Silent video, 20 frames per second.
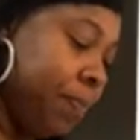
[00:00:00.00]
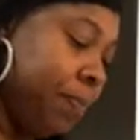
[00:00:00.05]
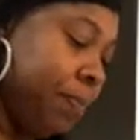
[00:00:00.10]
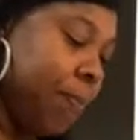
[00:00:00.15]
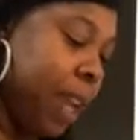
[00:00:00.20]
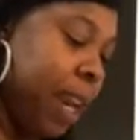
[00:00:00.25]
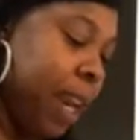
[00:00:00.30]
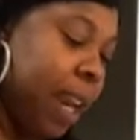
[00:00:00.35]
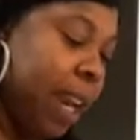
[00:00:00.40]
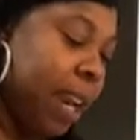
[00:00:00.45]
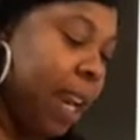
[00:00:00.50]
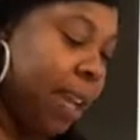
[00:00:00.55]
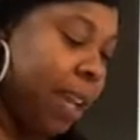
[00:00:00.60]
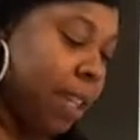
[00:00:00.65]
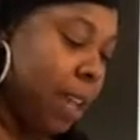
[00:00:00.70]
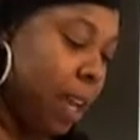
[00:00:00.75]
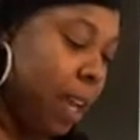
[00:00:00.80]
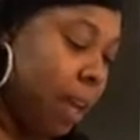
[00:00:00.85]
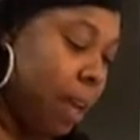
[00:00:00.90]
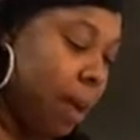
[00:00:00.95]
And I like
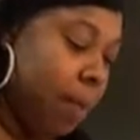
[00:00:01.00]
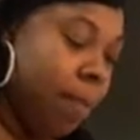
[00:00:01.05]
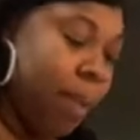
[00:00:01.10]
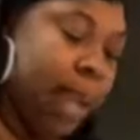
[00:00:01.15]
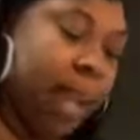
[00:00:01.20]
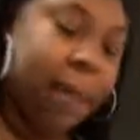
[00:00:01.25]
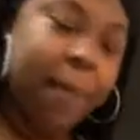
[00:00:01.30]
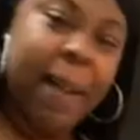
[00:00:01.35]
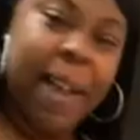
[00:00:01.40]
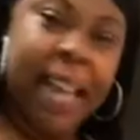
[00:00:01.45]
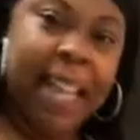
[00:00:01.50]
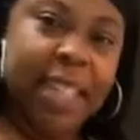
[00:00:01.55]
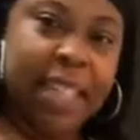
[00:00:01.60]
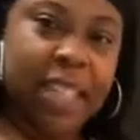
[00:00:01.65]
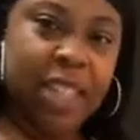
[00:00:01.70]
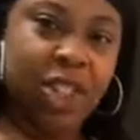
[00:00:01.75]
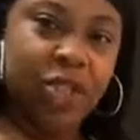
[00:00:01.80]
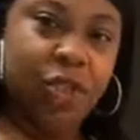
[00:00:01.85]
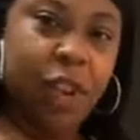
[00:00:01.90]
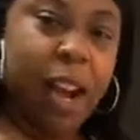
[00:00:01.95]
to not pat
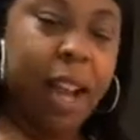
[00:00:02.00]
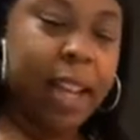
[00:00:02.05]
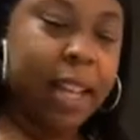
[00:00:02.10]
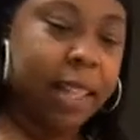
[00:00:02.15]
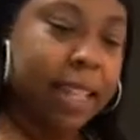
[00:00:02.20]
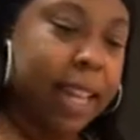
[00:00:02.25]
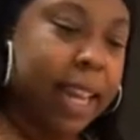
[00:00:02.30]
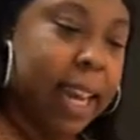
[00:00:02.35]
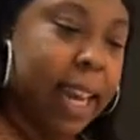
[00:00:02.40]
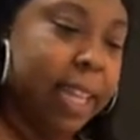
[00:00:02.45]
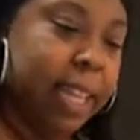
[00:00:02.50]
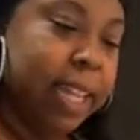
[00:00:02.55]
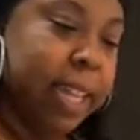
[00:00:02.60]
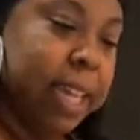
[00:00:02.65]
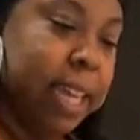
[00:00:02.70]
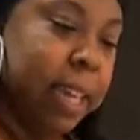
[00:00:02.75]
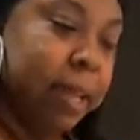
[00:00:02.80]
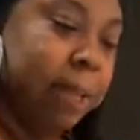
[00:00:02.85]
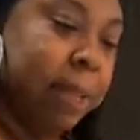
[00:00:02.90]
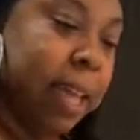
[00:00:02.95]
these dry because I like to
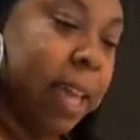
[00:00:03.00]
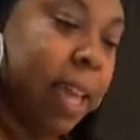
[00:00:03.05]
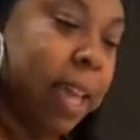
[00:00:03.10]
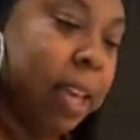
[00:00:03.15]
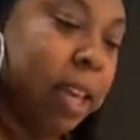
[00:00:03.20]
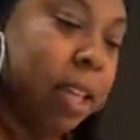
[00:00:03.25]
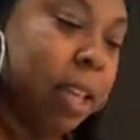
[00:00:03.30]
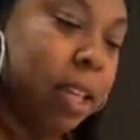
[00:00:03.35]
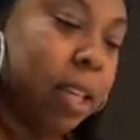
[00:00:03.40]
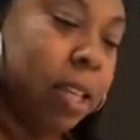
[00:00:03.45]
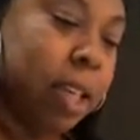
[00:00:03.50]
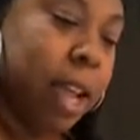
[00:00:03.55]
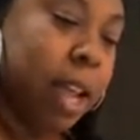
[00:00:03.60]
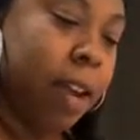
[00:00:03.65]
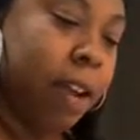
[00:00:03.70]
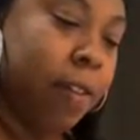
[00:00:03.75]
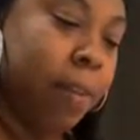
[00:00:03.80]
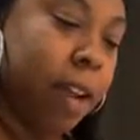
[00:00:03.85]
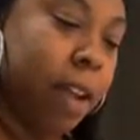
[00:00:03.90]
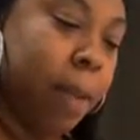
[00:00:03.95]
keep that
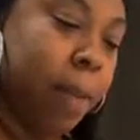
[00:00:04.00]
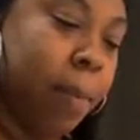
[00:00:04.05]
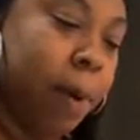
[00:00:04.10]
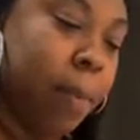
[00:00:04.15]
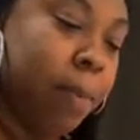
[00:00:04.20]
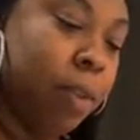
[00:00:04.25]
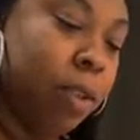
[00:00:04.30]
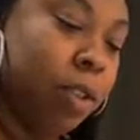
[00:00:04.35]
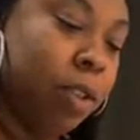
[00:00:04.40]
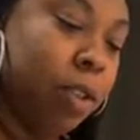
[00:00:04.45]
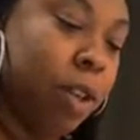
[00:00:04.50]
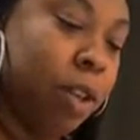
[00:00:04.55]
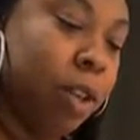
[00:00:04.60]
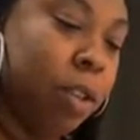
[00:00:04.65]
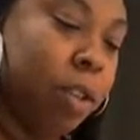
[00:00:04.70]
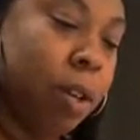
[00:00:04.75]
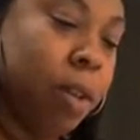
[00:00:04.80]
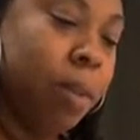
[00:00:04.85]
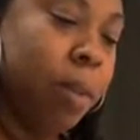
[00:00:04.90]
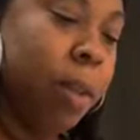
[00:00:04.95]
Korean barbecue sauce
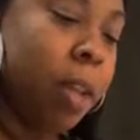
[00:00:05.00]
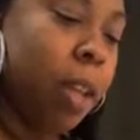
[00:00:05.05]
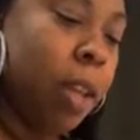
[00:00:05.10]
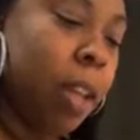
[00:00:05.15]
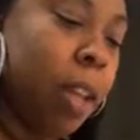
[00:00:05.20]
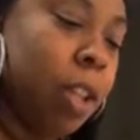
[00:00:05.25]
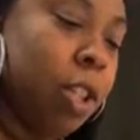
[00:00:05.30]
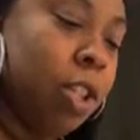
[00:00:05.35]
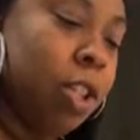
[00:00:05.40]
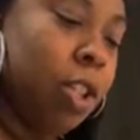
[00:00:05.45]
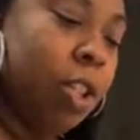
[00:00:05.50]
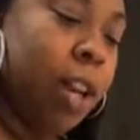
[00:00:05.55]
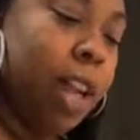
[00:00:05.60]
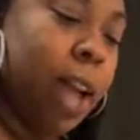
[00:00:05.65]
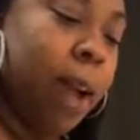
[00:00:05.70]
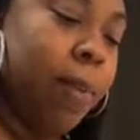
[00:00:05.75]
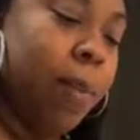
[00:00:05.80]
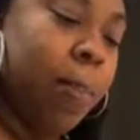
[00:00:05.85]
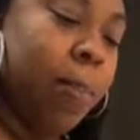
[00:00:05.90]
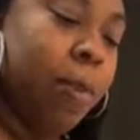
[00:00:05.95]
on them. So
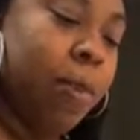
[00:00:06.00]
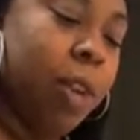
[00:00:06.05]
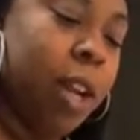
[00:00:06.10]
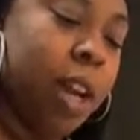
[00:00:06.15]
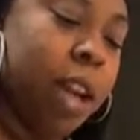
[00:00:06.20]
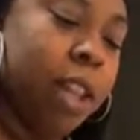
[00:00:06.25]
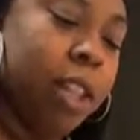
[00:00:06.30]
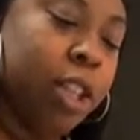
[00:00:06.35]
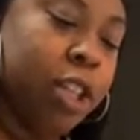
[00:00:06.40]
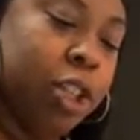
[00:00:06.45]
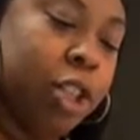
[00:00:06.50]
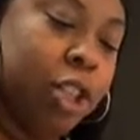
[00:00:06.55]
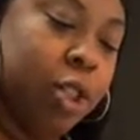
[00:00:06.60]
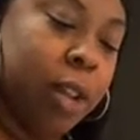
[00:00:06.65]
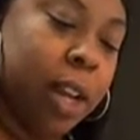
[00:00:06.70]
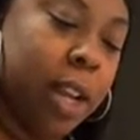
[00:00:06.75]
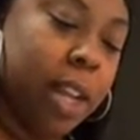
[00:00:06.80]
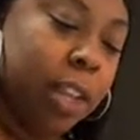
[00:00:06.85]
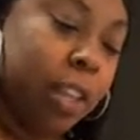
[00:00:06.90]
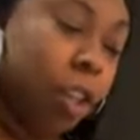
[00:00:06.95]
now we'll move the other two
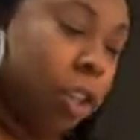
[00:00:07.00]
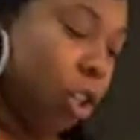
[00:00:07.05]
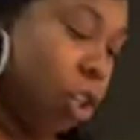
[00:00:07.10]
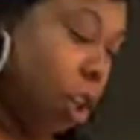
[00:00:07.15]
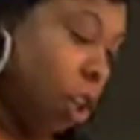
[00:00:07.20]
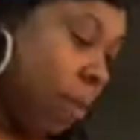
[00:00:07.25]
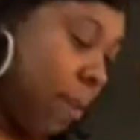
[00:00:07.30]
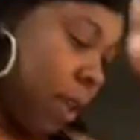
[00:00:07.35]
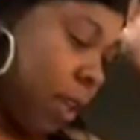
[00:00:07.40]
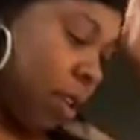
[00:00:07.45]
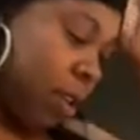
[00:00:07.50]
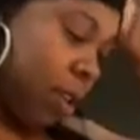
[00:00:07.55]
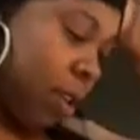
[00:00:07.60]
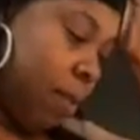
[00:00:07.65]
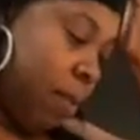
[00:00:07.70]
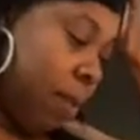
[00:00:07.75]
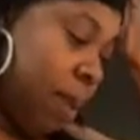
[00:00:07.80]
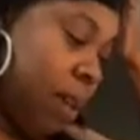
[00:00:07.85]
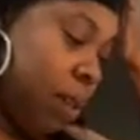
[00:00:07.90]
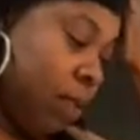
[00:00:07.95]
that I told y'all about to
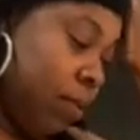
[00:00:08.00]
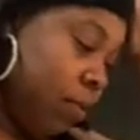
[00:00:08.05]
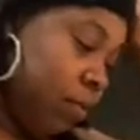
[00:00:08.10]
the middle.